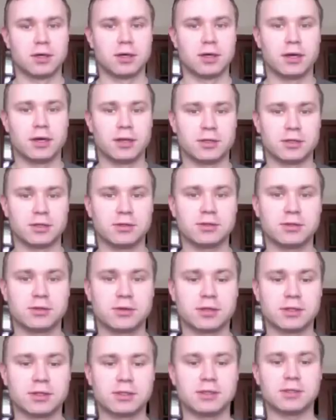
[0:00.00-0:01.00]
It is also
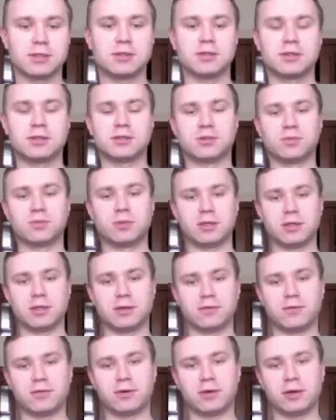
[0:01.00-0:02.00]
considered to be
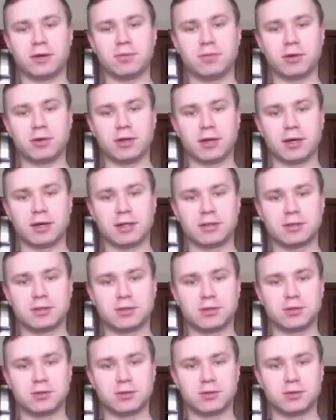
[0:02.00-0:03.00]
very impolite
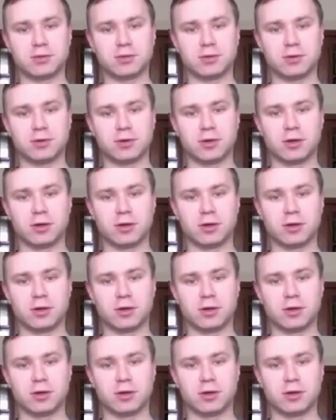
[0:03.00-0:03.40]
to